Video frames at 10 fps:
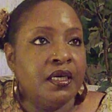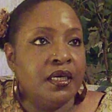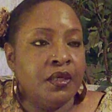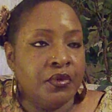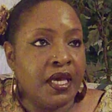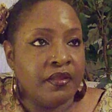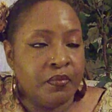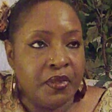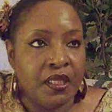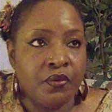it would have to
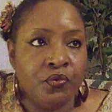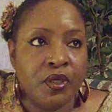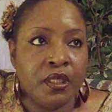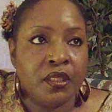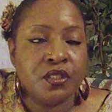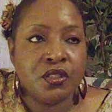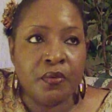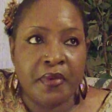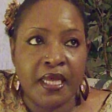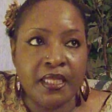be with
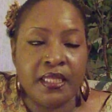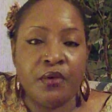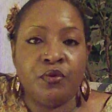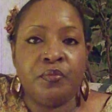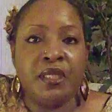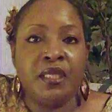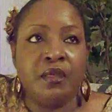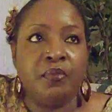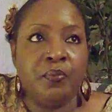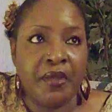somebody that would be
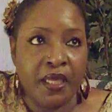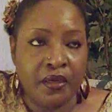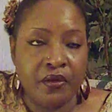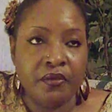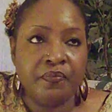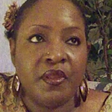prepared,